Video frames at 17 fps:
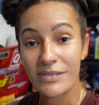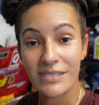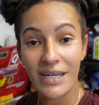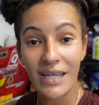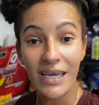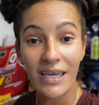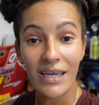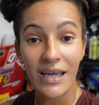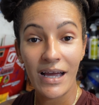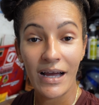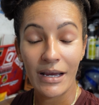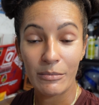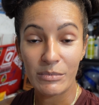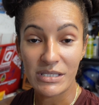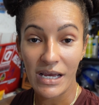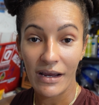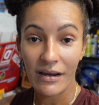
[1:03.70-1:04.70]
today
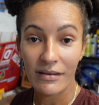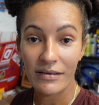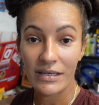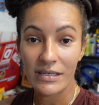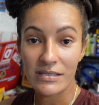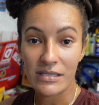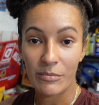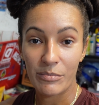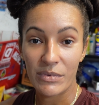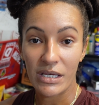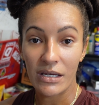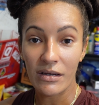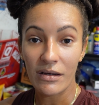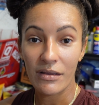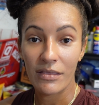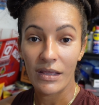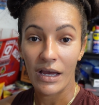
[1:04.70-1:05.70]
I'm tackling
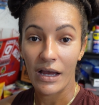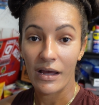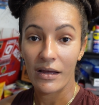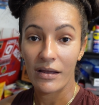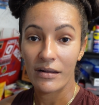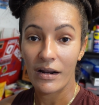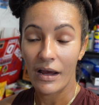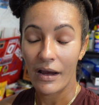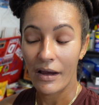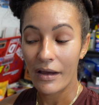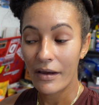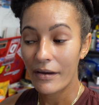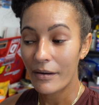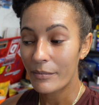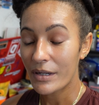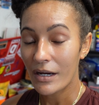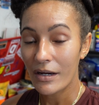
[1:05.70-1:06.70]
something that I
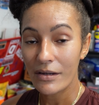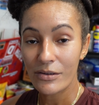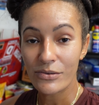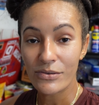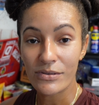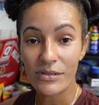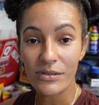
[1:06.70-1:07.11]
am not used to